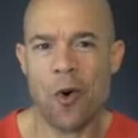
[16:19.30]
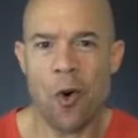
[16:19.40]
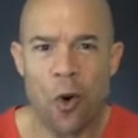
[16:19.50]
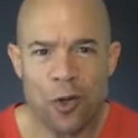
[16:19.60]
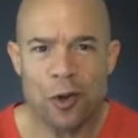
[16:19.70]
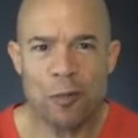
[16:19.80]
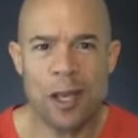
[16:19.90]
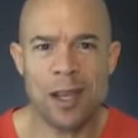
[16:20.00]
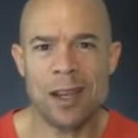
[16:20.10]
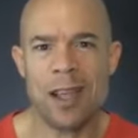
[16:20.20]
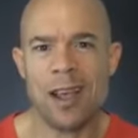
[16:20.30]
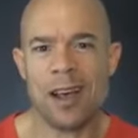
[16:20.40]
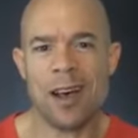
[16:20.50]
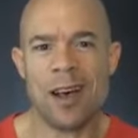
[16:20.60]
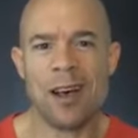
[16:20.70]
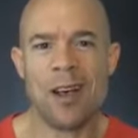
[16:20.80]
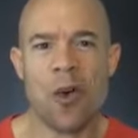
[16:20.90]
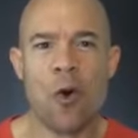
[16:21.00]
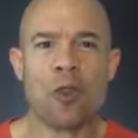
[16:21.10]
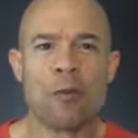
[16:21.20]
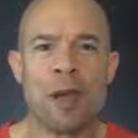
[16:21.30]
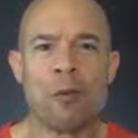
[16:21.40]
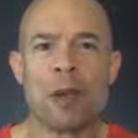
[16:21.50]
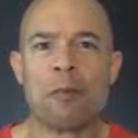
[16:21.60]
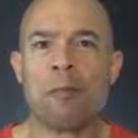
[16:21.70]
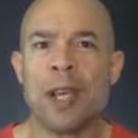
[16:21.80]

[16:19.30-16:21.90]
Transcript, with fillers: older men with